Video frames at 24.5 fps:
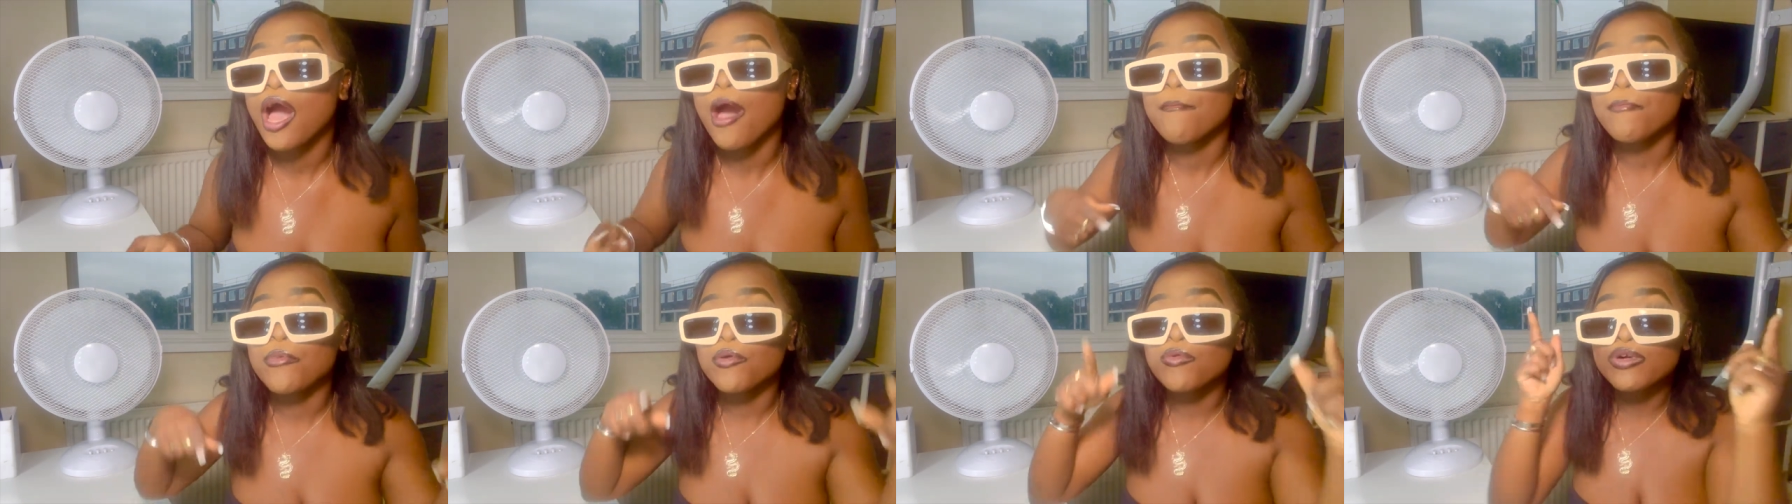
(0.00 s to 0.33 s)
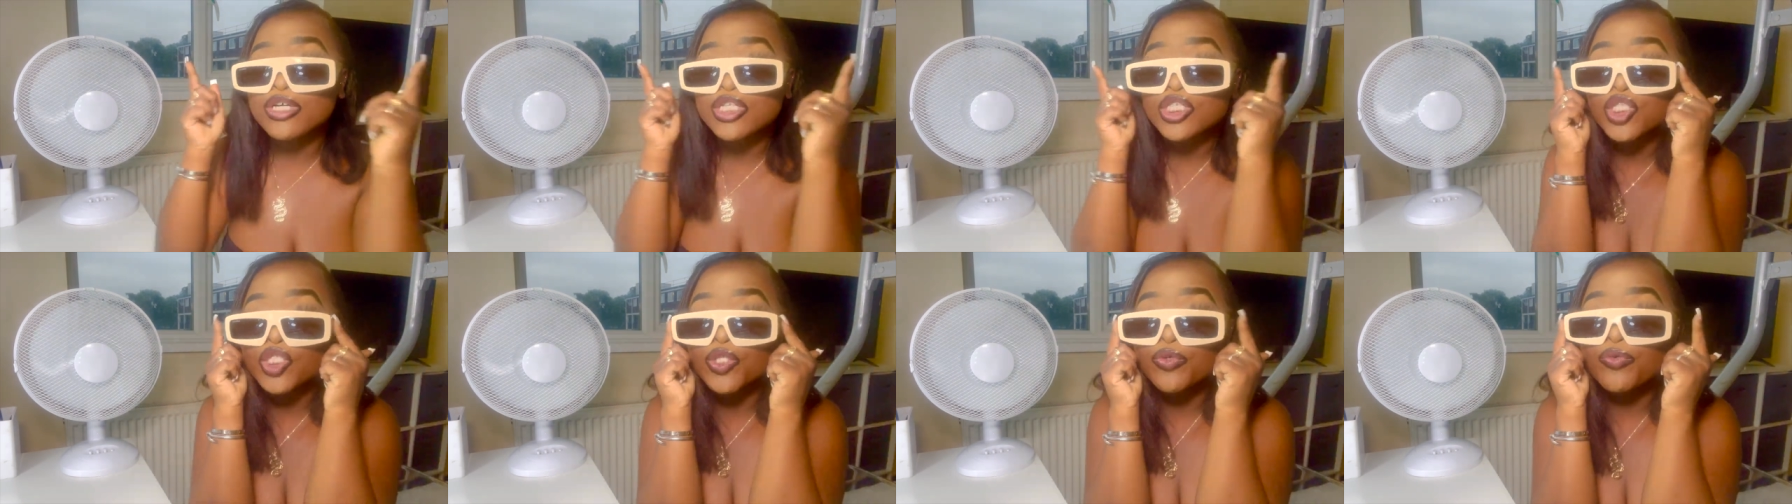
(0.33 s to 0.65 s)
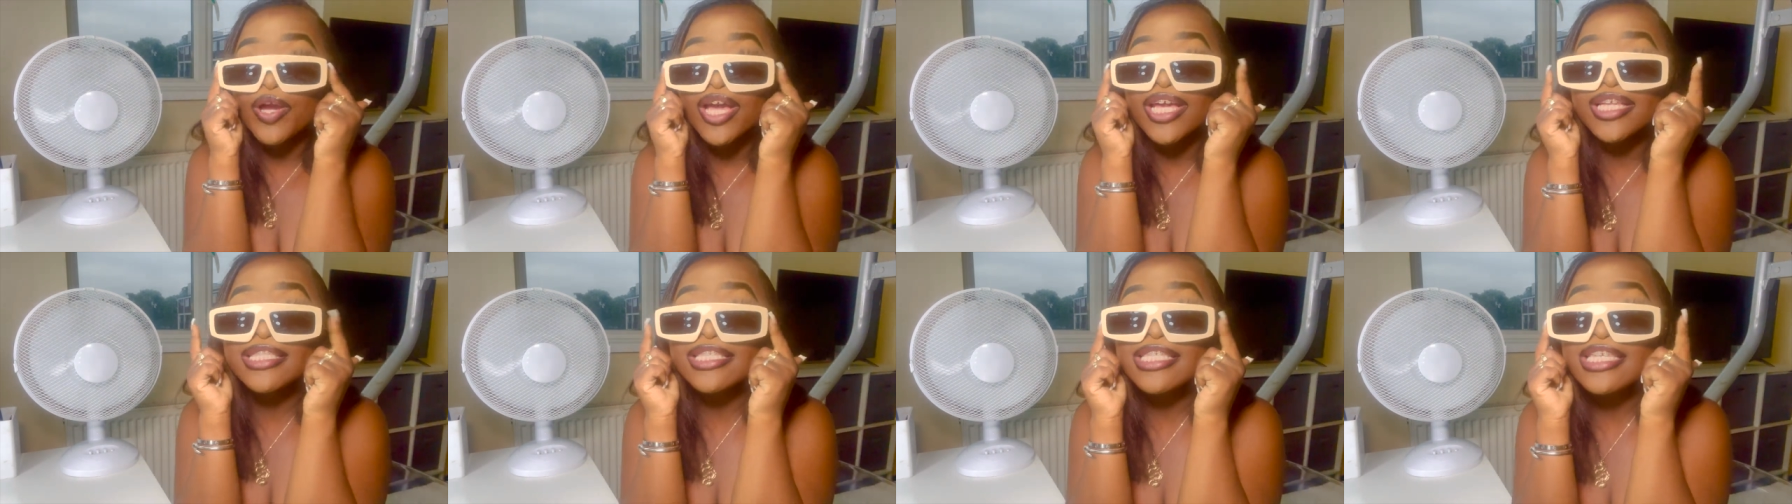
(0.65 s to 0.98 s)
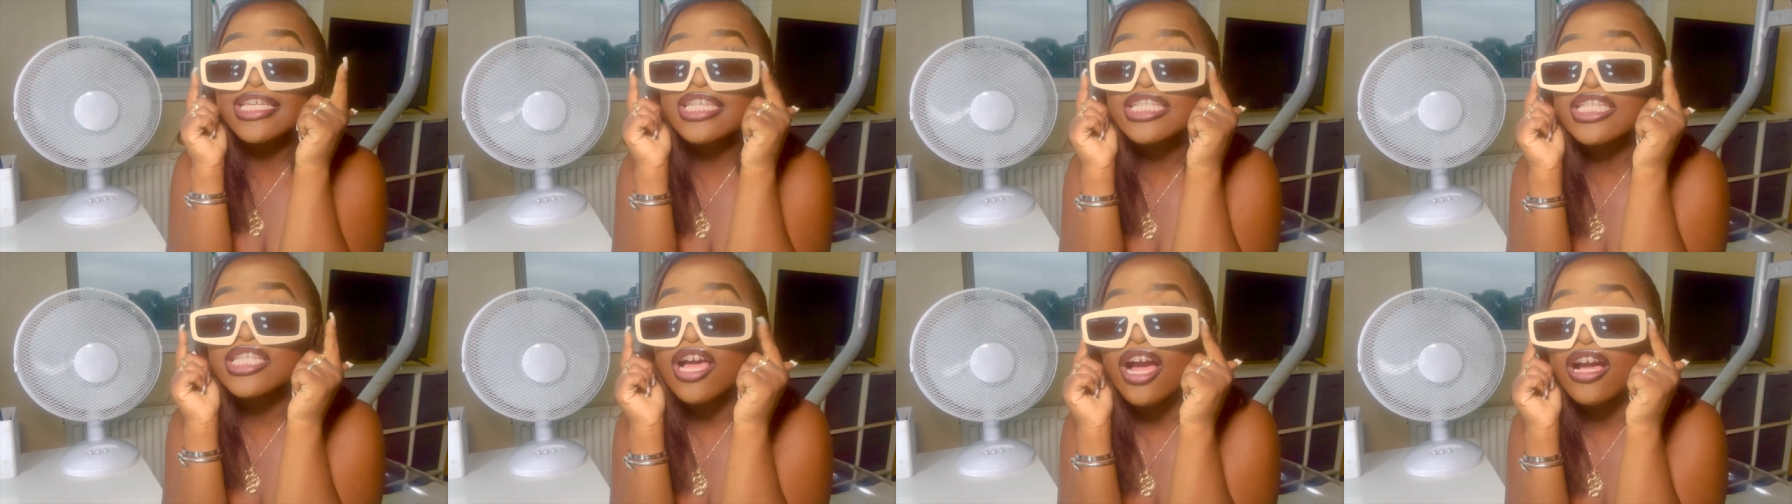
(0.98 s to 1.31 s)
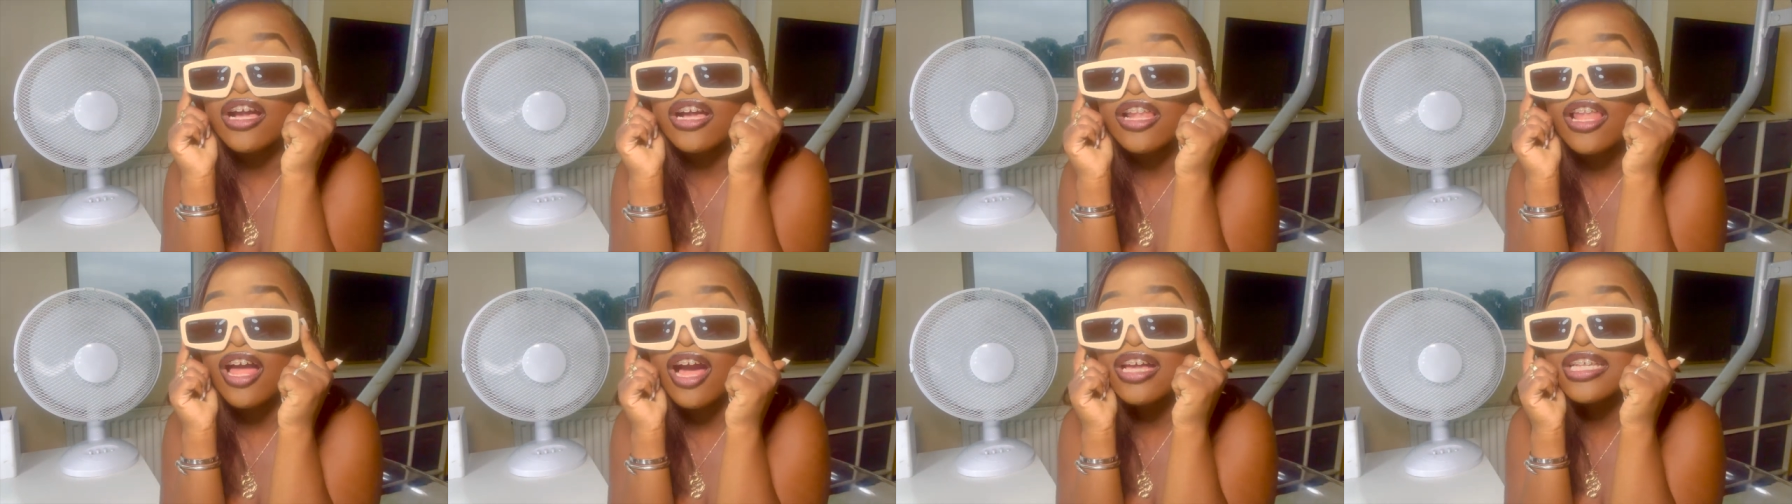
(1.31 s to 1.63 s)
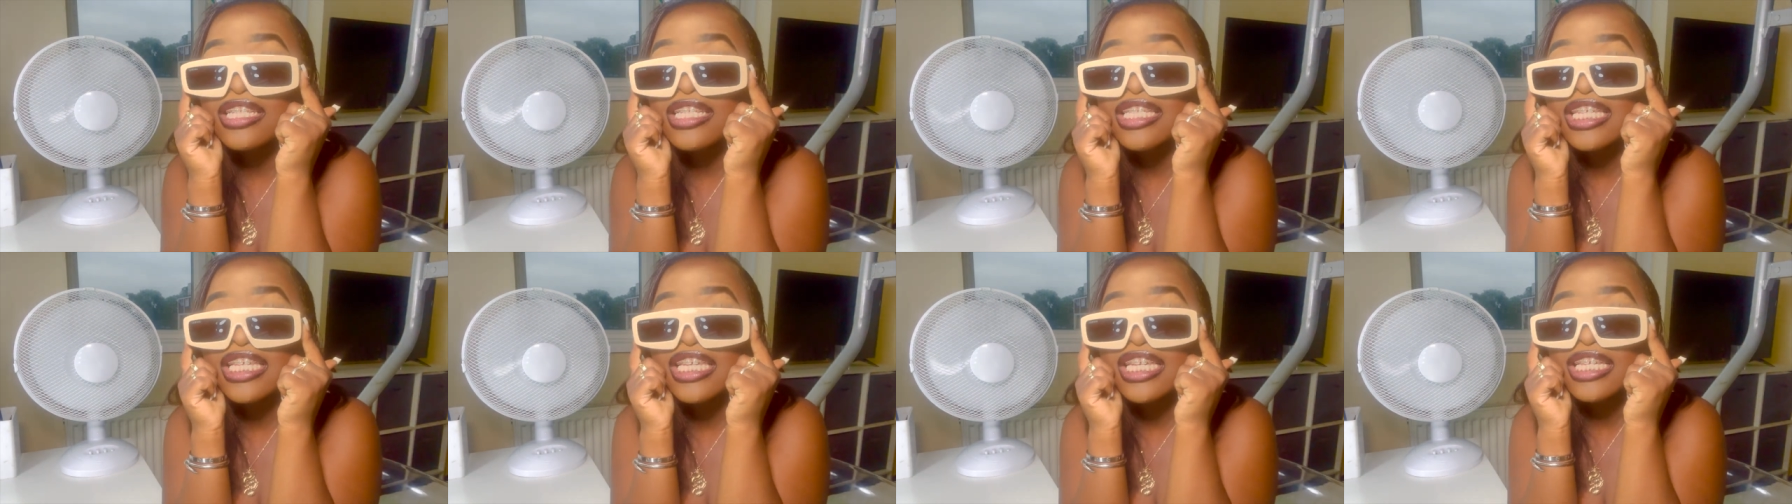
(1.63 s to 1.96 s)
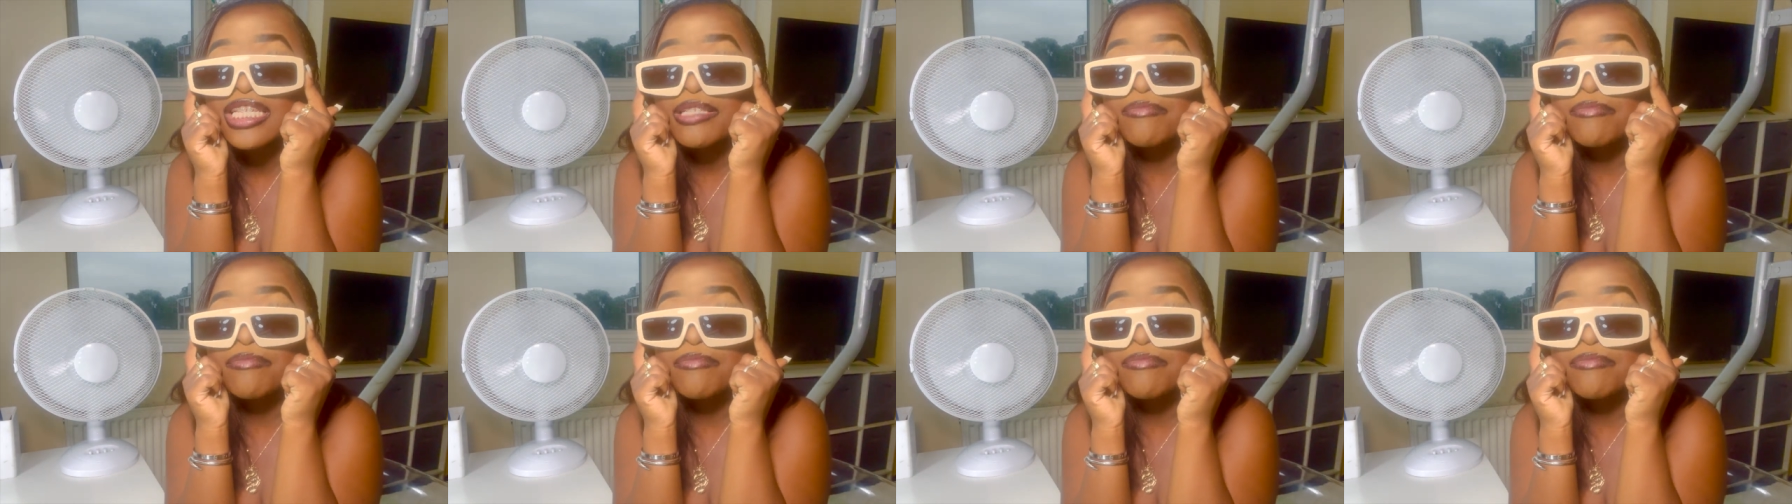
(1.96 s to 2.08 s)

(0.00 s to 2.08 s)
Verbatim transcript: but once you wear these sunglasses